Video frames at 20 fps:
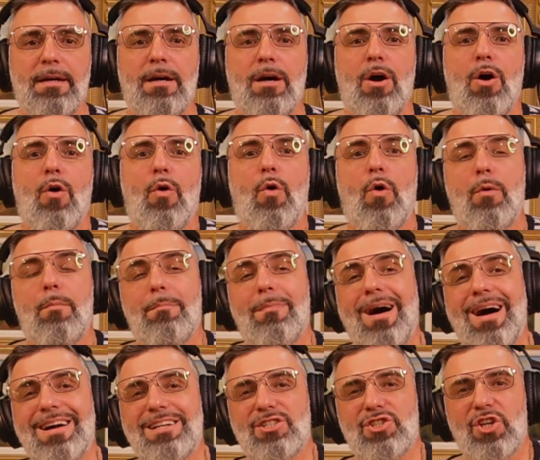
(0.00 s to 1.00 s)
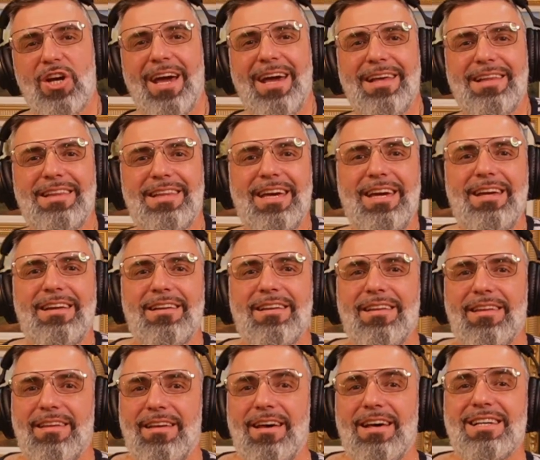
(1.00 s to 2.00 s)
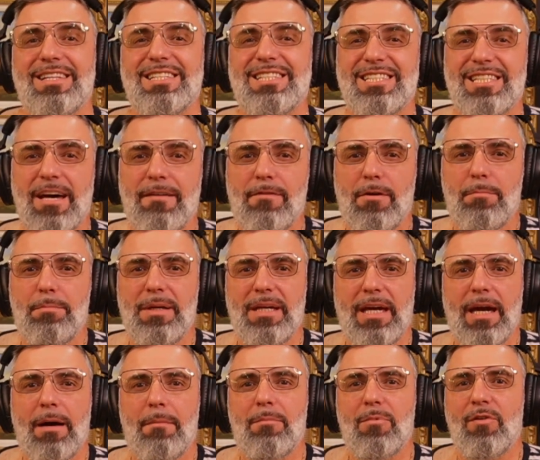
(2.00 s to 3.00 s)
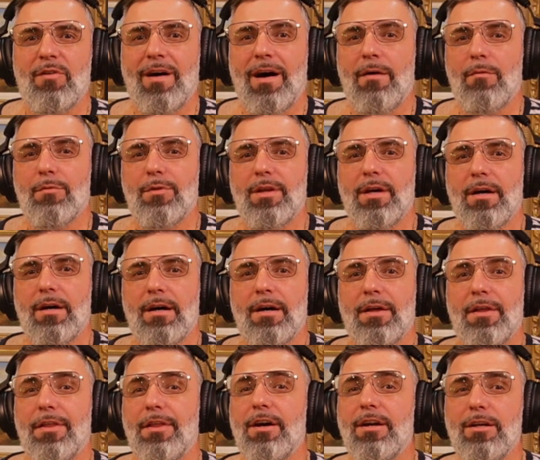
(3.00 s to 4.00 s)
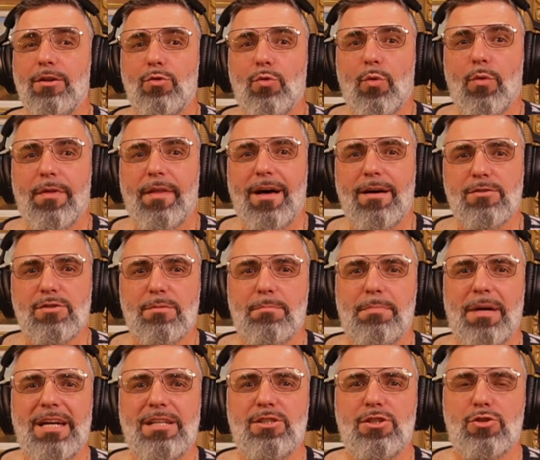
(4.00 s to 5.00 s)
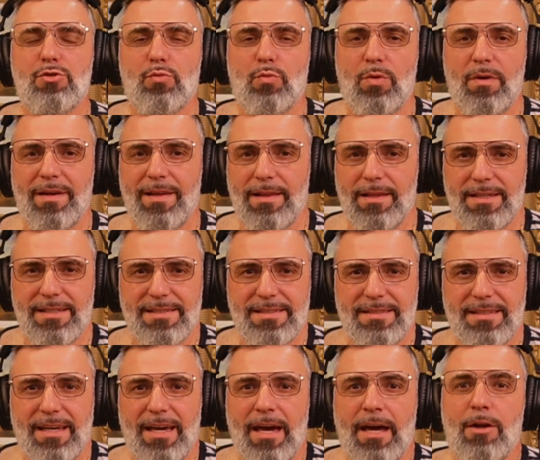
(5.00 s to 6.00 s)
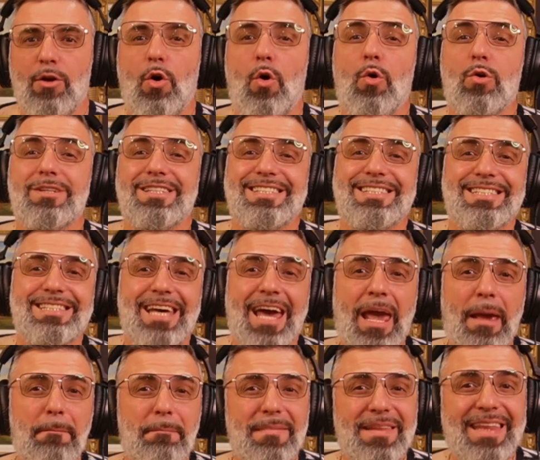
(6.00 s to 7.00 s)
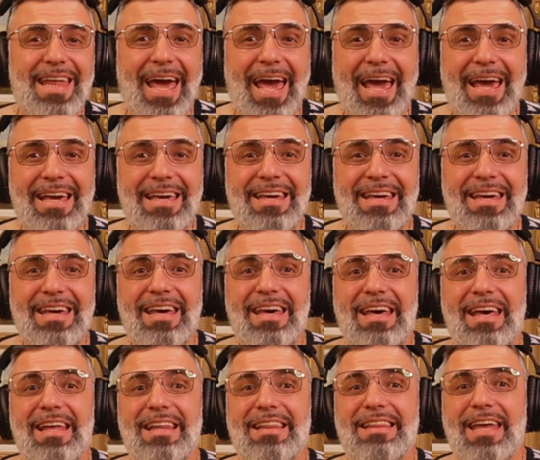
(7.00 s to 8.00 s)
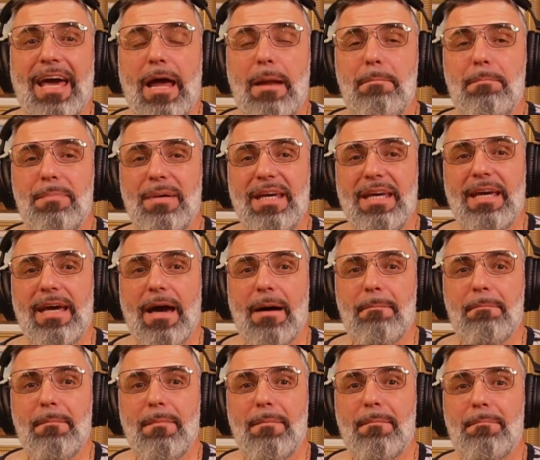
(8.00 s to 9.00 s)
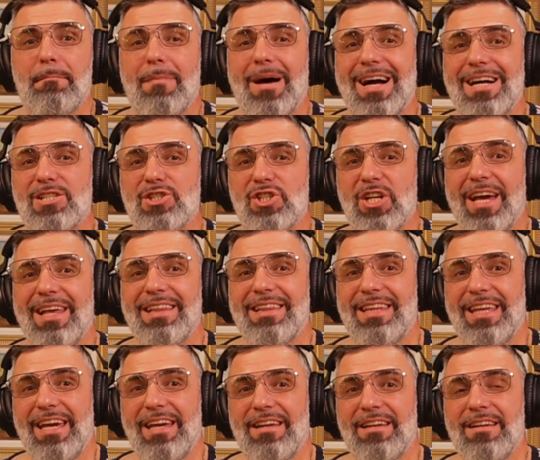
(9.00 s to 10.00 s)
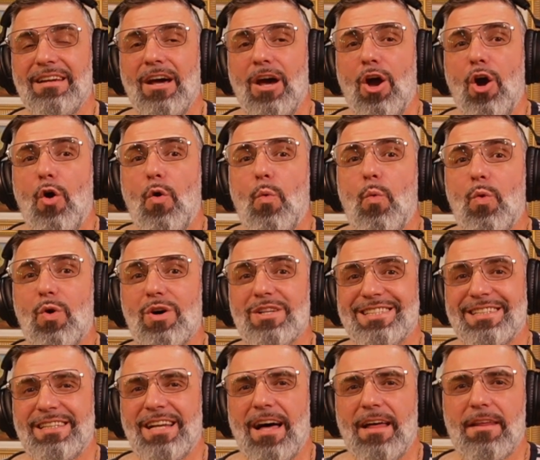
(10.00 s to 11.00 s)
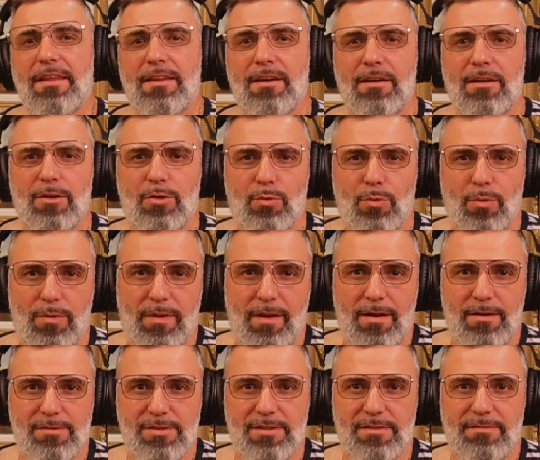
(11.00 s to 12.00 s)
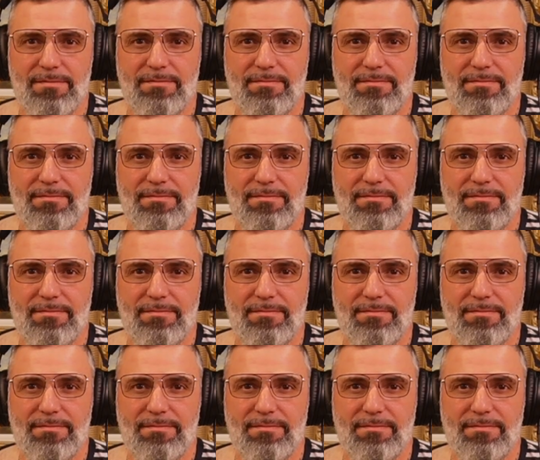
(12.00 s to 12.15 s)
On March 18, 7 p.m., around 32,000 pages were released. And on same day, 10 p.m., March 18, was another 32,000.